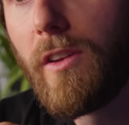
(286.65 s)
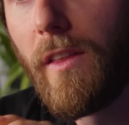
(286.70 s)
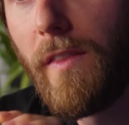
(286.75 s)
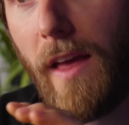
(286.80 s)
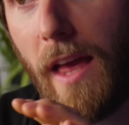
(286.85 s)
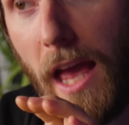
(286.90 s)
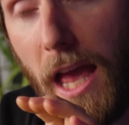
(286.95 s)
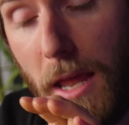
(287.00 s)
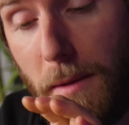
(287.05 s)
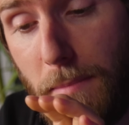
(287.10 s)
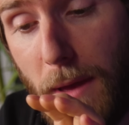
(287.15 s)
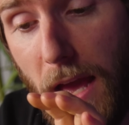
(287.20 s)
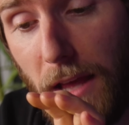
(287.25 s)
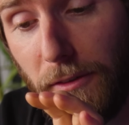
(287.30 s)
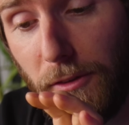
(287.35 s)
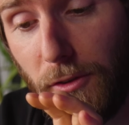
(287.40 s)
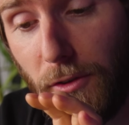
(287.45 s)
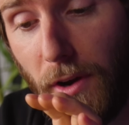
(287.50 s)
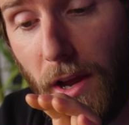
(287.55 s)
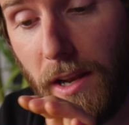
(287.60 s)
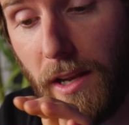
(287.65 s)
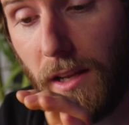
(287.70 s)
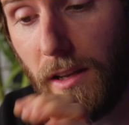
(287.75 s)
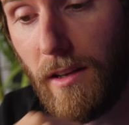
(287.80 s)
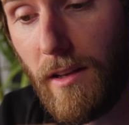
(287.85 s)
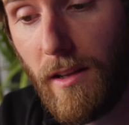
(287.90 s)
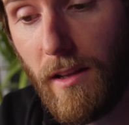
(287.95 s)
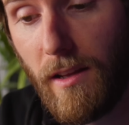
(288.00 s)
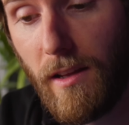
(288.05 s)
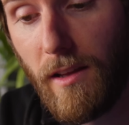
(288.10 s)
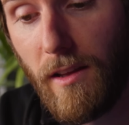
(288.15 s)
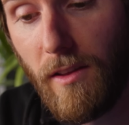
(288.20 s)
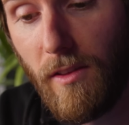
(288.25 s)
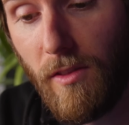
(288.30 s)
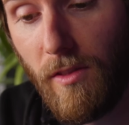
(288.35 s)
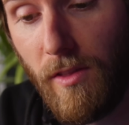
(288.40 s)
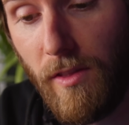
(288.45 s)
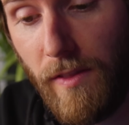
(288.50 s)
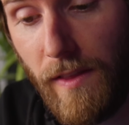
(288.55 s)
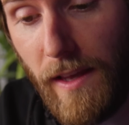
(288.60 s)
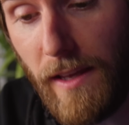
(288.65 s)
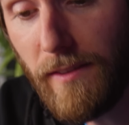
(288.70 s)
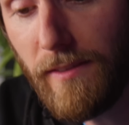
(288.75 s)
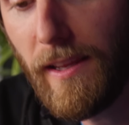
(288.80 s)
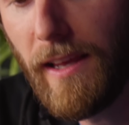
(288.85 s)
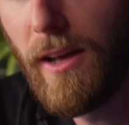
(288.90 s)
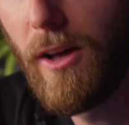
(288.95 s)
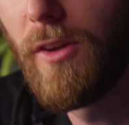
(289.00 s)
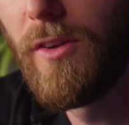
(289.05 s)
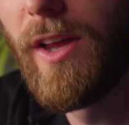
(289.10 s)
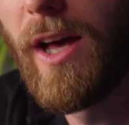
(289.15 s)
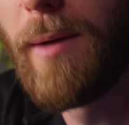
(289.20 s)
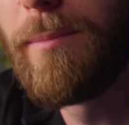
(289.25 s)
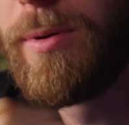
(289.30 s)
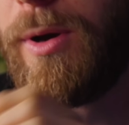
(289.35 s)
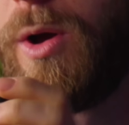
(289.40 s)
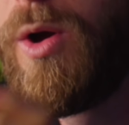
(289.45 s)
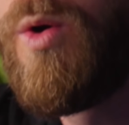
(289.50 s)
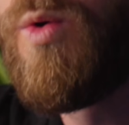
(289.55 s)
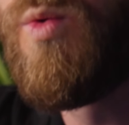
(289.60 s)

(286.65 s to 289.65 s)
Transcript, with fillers: To the headband's credit, this held up